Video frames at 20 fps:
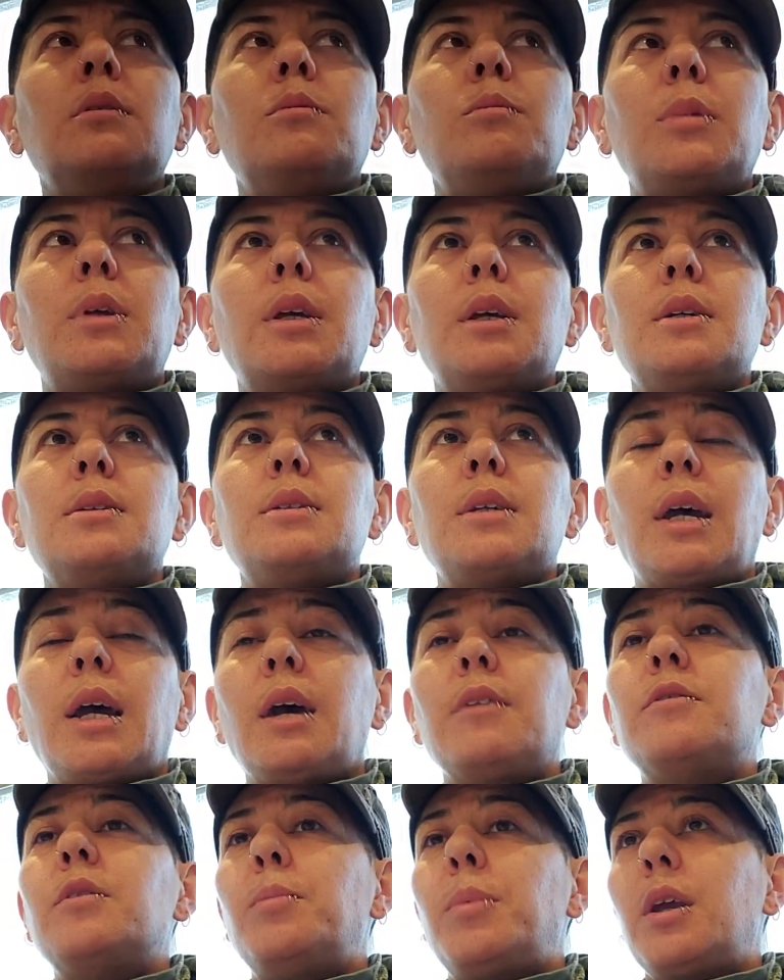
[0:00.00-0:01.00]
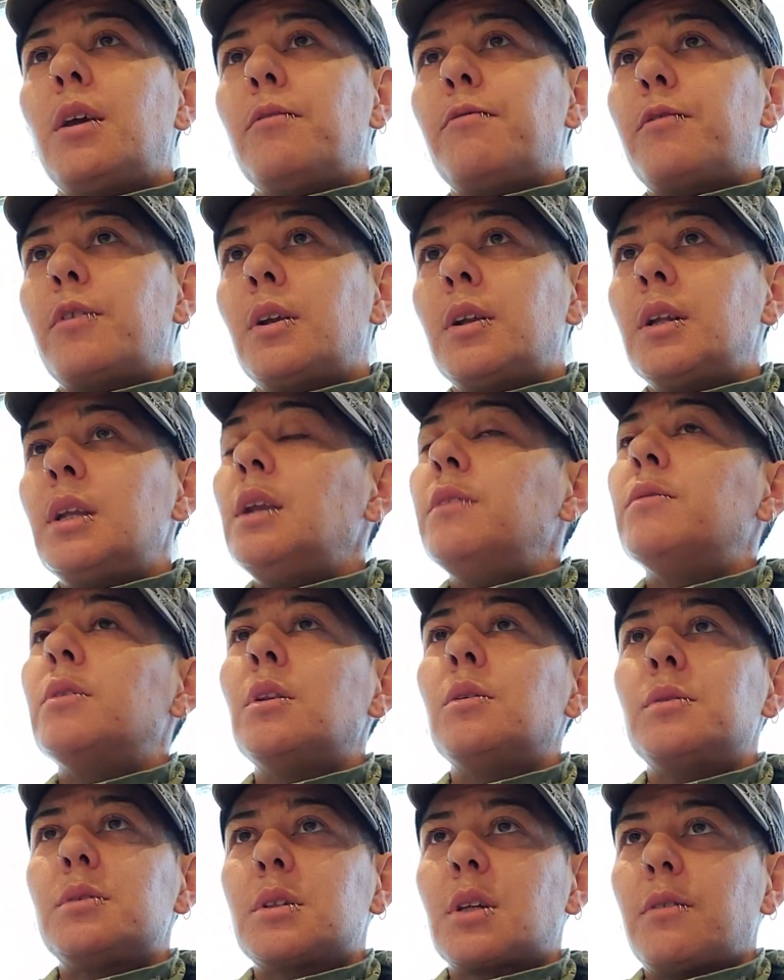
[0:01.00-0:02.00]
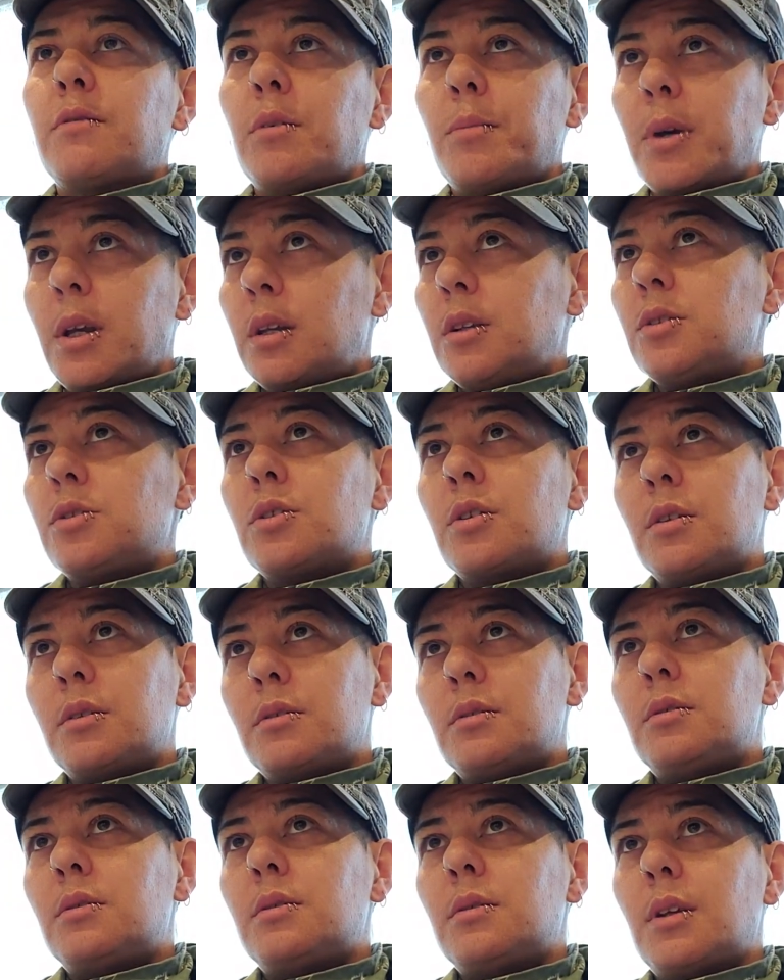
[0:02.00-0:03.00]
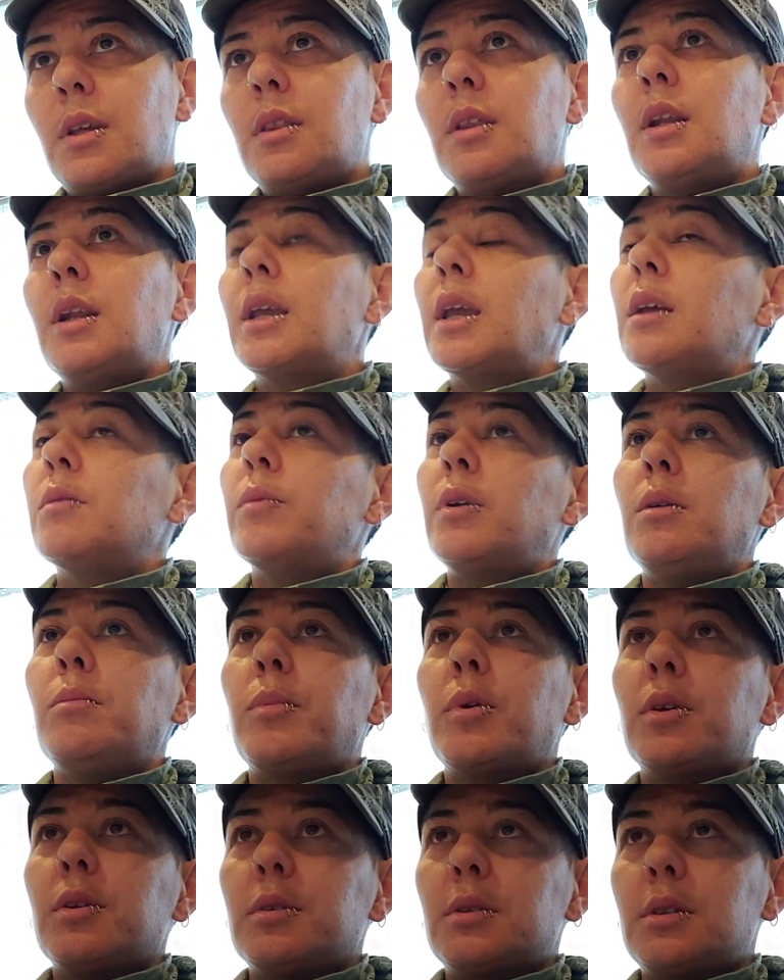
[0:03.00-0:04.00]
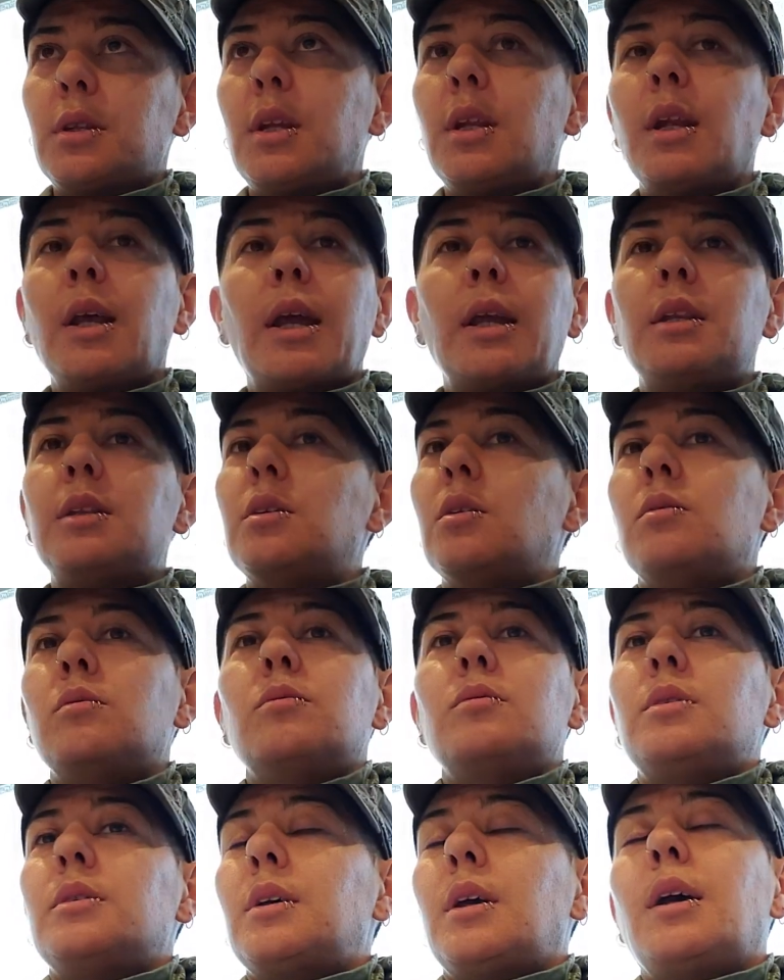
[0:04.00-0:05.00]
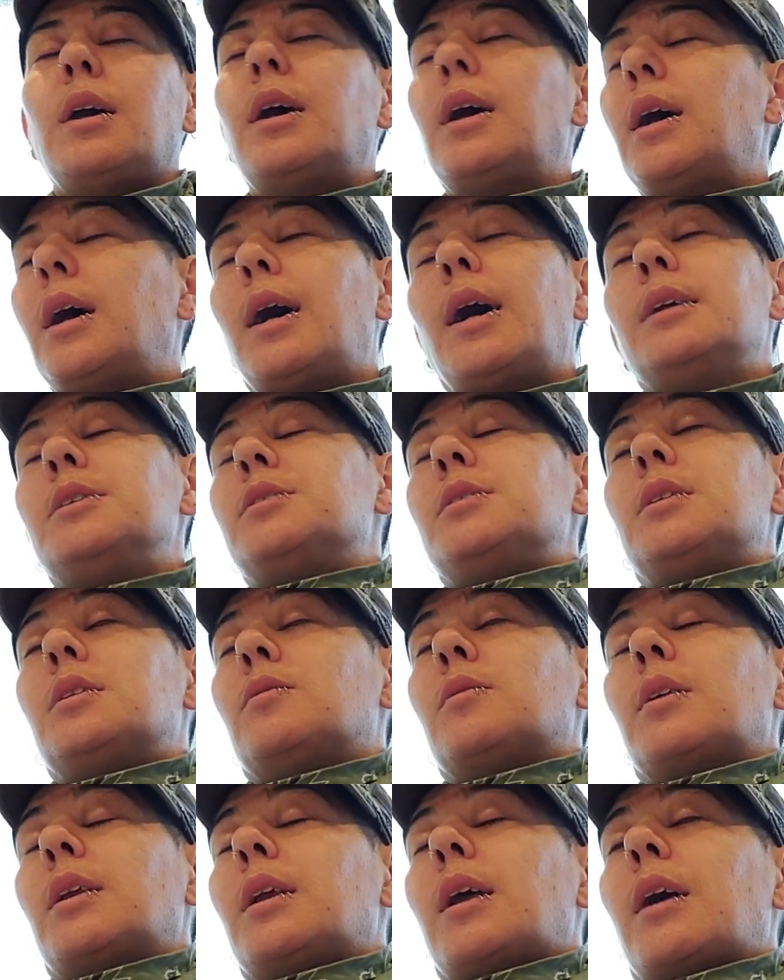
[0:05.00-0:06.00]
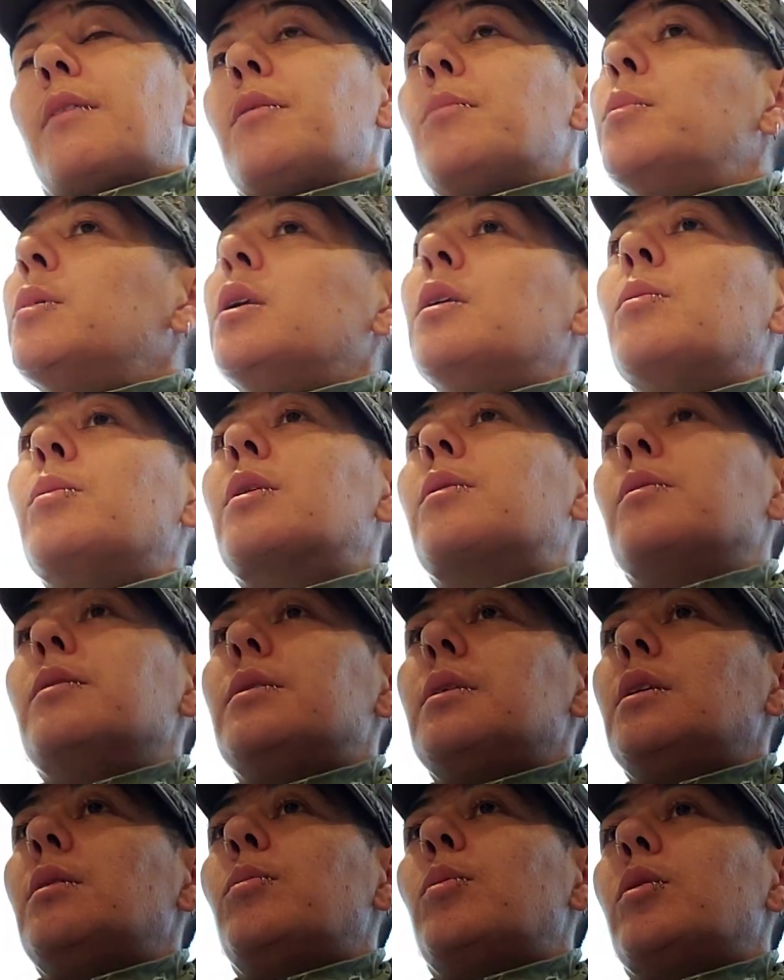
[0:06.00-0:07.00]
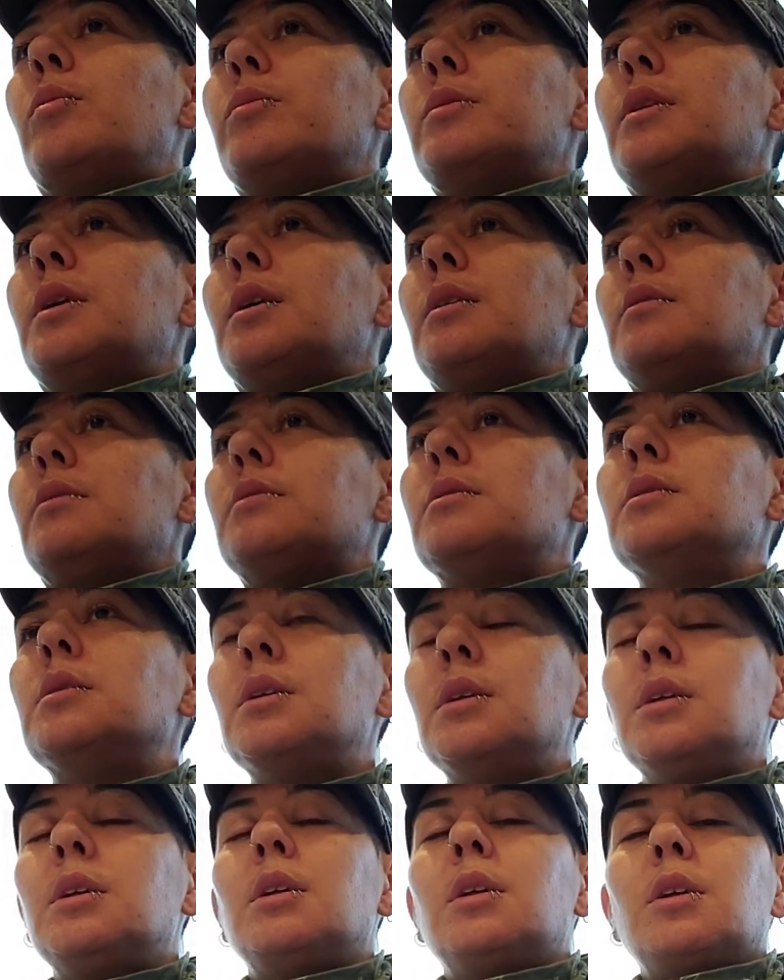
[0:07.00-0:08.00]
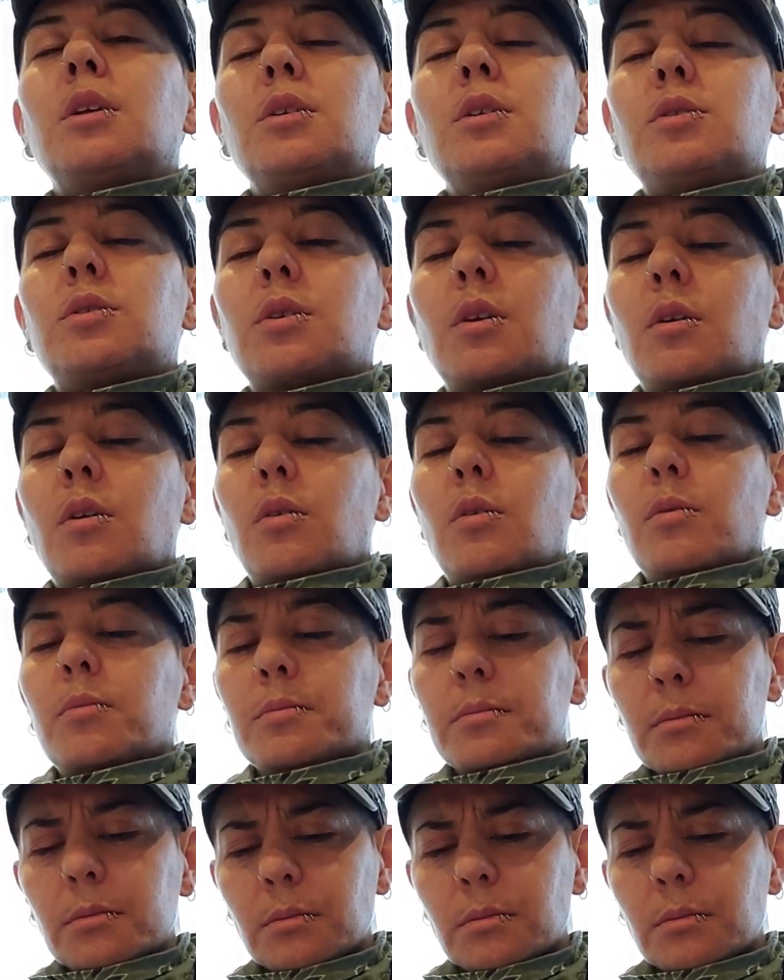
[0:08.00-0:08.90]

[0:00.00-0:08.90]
Because I have to pay up front even though it's covered by insurance, and then I get reimbursed, and I just don't have the money to work with anymore with that. So